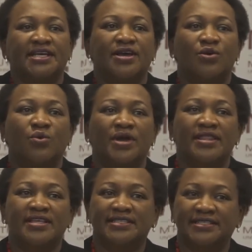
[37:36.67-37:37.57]
where the
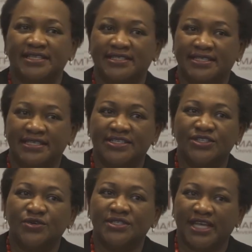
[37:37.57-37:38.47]
state is
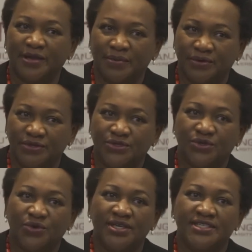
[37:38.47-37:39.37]
not able to go
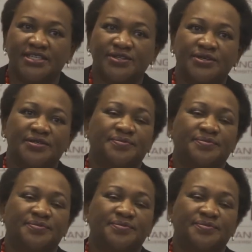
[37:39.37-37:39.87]
it alone.